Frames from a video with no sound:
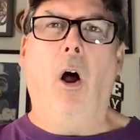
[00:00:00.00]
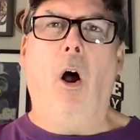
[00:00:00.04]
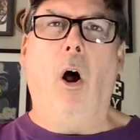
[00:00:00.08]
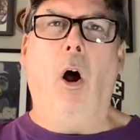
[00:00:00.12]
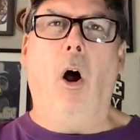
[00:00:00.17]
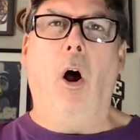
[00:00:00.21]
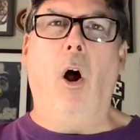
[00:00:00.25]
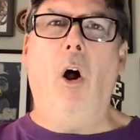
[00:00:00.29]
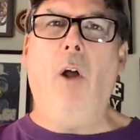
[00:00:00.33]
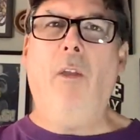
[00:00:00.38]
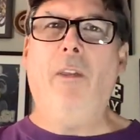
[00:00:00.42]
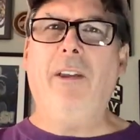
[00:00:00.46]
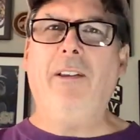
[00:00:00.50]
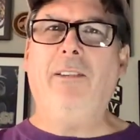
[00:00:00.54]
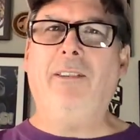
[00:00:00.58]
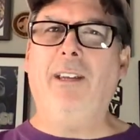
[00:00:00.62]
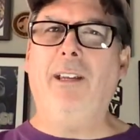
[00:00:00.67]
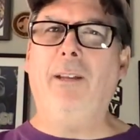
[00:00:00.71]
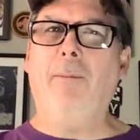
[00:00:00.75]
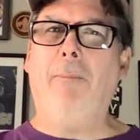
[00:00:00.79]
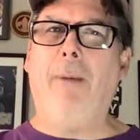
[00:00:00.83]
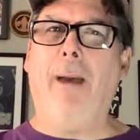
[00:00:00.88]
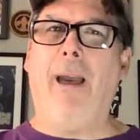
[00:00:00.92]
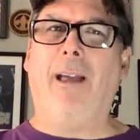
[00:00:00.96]
All they
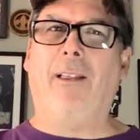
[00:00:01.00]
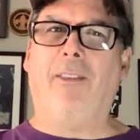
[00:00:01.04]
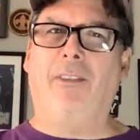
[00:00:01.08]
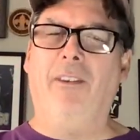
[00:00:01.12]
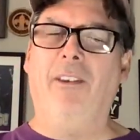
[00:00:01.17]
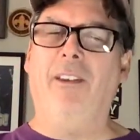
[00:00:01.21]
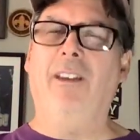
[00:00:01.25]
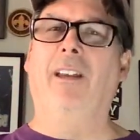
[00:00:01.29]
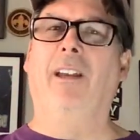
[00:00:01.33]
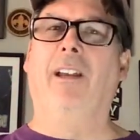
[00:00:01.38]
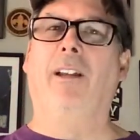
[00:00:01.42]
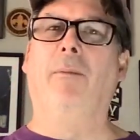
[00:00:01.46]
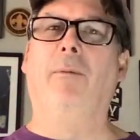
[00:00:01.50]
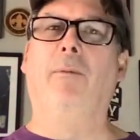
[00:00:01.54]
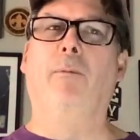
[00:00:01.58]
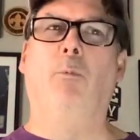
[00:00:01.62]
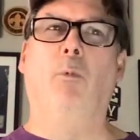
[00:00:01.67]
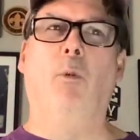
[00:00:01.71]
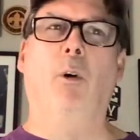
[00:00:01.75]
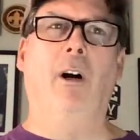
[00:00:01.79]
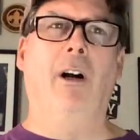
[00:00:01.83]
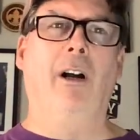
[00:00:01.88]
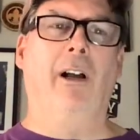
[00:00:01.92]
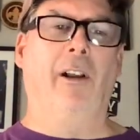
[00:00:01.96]
did back then
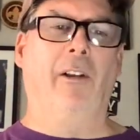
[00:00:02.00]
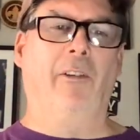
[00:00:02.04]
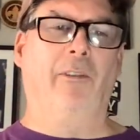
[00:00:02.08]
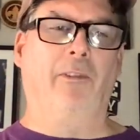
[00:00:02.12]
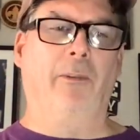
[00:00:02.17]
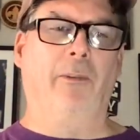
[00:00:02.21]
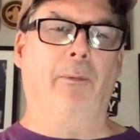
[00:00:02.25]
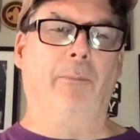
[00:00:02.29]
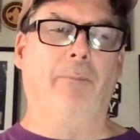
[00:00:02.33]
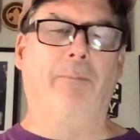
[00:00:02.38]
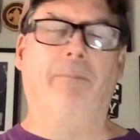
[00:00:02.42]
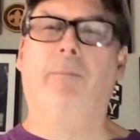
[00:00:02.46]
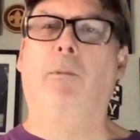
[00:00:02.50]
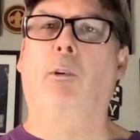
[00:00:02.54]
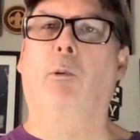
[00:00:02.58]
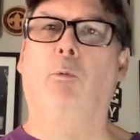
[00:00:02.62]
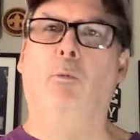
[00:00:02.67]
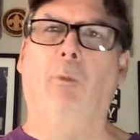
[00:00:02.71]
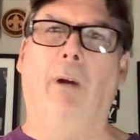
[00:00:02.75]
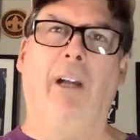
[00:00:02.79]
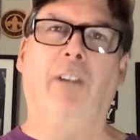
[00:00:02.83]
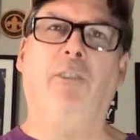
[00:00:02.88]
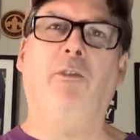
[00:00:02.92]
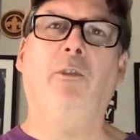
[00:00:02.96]
was
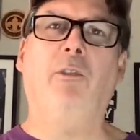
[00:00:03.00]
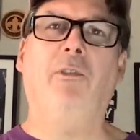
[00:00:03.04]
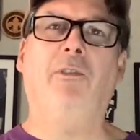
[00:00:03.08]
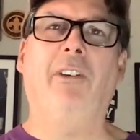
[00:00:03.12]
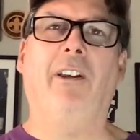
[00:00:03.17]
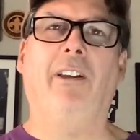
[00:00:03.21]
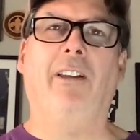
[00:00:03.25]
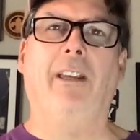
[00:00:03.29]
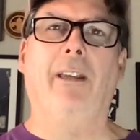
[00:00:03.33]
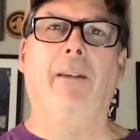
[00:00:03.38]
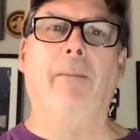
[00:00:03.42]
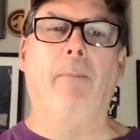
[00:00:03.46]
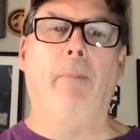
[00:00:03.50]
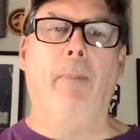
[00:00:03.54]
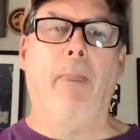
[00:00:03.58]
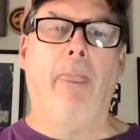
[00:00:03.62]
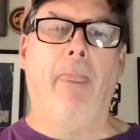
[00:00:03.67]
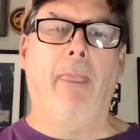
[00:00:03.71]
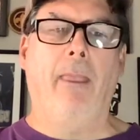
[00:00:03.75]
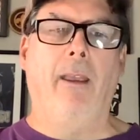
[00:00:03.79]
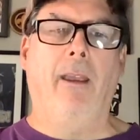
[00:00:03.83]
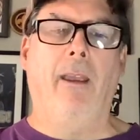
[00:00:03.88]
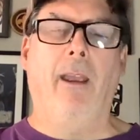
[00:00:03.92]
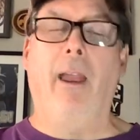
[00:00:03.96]
write you a ticket
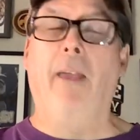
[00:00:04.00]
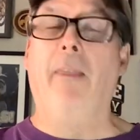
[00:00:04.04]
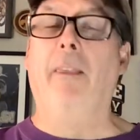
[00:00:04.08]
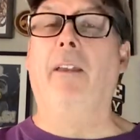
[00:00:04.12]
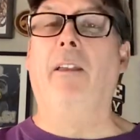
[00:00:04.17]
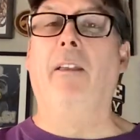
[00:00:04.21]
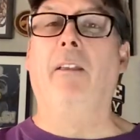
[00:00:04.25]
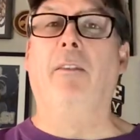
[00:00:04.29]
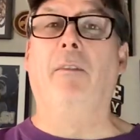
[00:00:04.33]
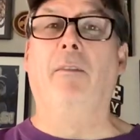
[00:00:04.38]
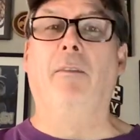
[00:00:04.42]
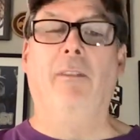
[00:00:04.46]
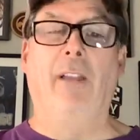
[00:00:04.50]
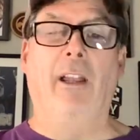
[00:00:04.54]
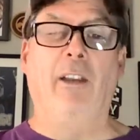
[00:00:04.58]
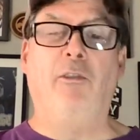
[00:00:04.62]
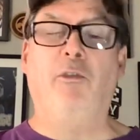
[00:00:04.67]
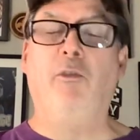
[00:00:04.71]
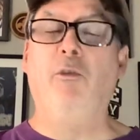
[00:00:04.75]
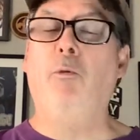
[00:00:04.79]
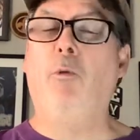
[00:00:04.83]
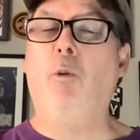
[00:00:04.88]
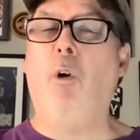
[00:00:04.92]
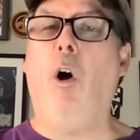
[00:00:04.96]
and then
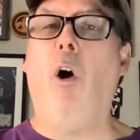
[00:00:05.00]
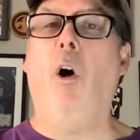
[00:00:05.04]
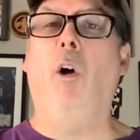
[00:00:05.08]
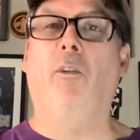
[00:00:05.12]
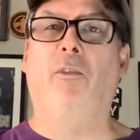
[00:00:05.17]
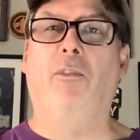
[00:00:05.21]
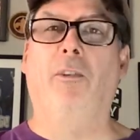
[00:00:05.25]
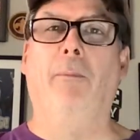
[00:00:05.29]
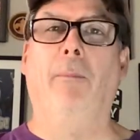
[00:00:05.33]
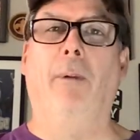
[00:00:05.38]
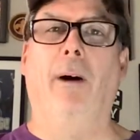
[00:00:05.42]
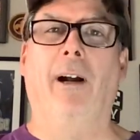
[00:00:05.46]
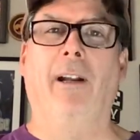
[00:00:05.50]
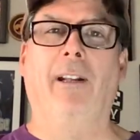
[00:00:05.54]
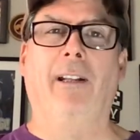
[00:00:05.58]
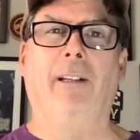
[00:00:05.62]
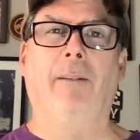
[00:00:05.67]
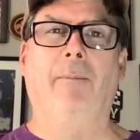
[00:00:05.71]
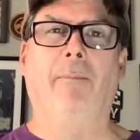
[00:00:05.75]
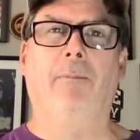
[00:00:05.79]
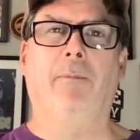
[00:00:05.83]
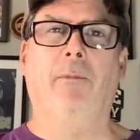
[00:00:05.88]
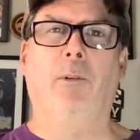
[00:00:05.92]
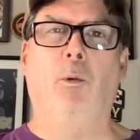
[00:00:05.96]
let you call
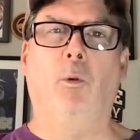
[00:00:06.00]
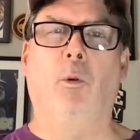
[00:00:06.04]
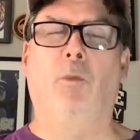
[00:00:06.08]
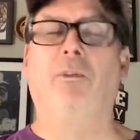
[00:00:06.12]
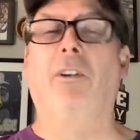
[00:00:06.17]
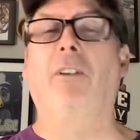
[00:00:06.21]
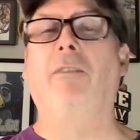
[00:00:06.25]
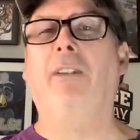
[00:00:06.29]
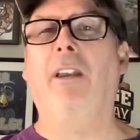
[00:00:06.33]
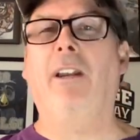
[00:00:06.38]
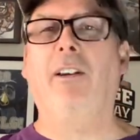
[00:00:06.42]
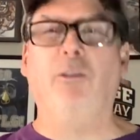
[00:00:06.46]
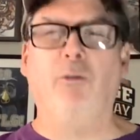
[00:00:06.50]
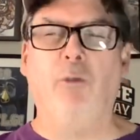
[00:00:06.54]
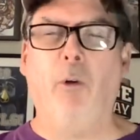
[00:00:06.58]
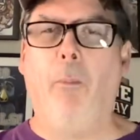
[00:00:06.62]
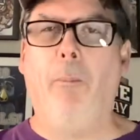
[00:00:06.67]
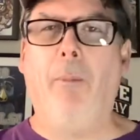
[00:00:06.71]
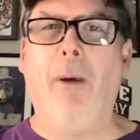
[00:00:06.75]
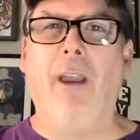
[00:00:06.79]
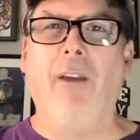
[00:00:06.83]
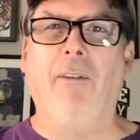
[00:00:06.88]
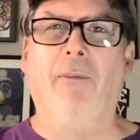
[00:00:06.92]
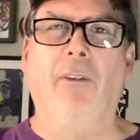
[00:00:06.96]
somebody. Of course, they take you to a
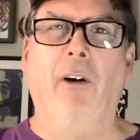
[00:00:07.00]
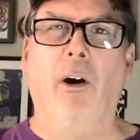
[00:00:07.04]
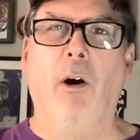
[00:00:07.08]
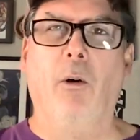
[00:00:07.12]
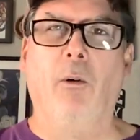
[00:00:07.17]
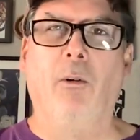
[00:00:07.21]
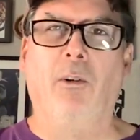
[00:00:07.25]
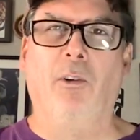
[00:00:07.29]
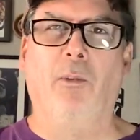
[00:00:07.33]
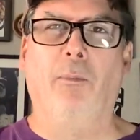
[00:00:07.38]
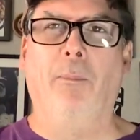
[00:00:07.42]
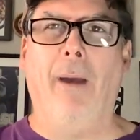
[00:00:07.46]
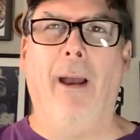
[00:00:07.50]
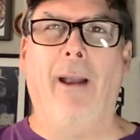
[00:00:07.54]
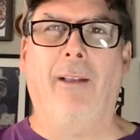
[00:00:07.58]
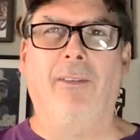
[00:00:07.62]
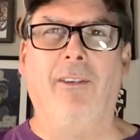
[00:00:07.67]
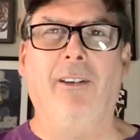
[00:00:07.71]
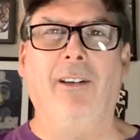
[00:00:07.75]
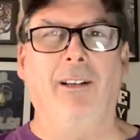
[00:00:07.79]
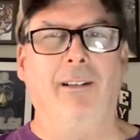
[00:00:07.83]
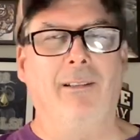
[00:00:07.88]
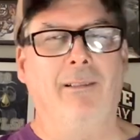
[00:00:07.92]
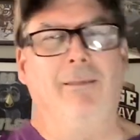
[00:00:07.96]
payphone because back
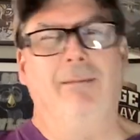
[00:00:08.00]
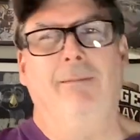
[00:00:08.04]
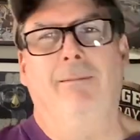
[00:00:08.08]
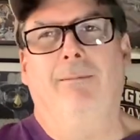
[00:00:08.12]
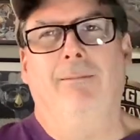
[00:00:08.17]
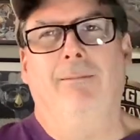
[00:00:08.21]
then,